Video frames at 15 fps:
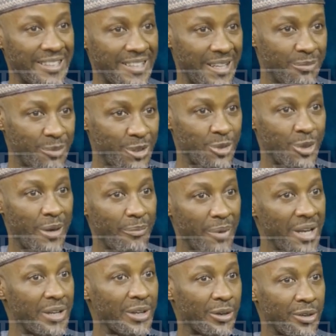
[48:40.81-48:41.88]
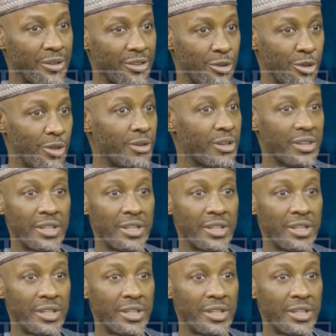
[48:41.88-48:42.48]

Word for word: attempt to amend the constitution,